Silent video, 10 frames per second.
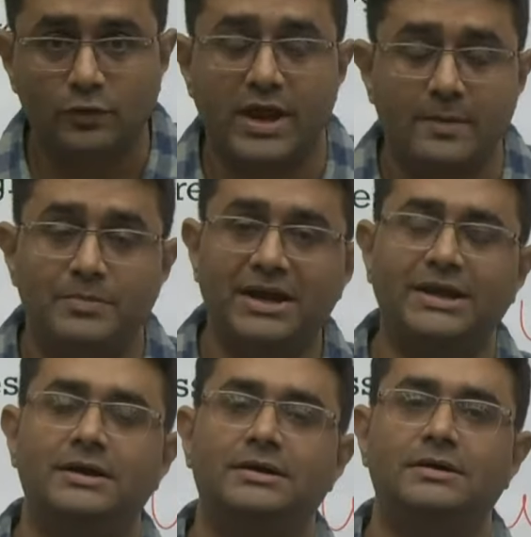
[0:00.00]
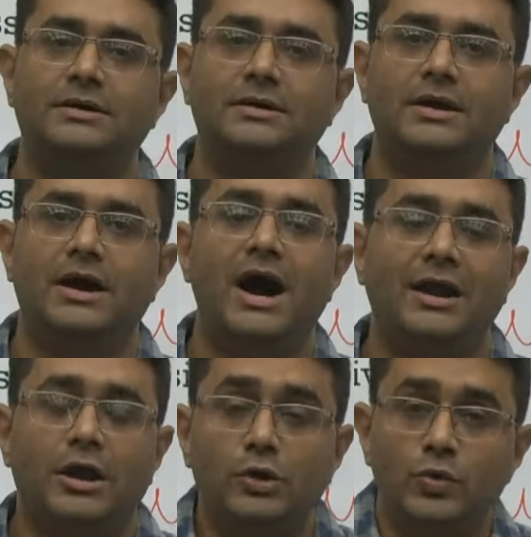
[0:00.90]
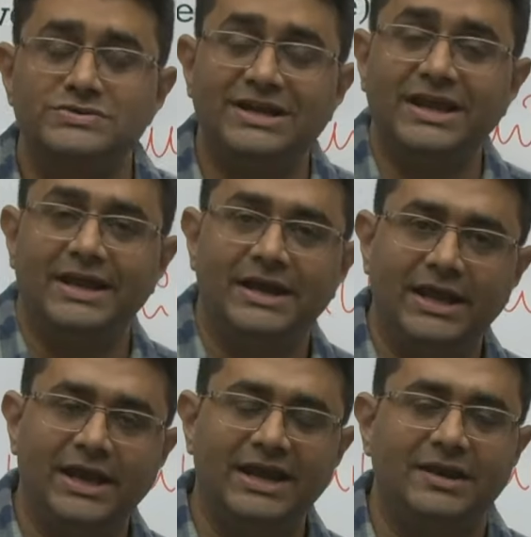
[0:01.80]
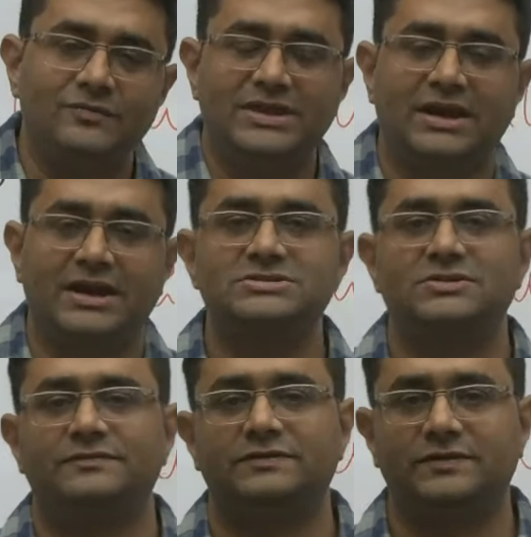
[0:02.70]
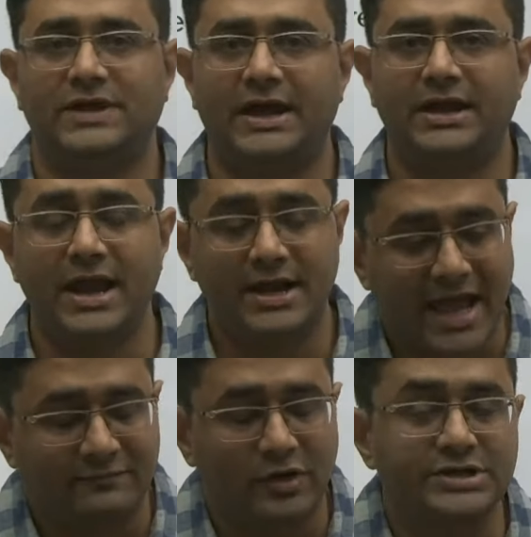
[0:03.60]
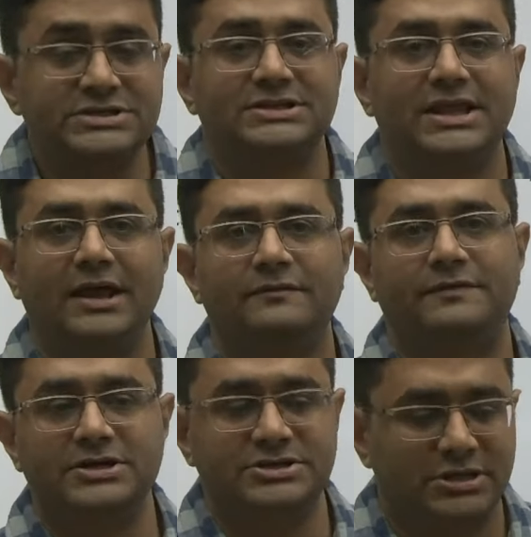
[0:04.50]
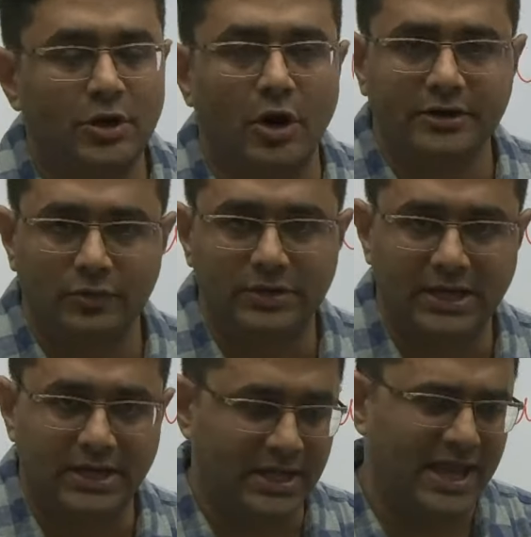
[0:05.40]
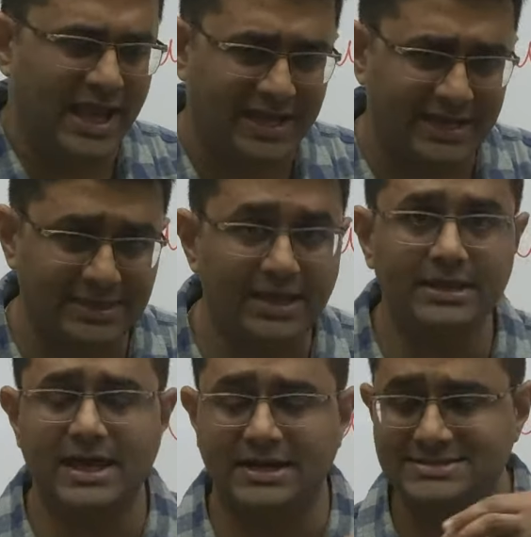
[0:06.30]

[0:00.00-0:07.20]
today, but are loosely integrated with the rest of the society and have lost their function or utility. Anything that is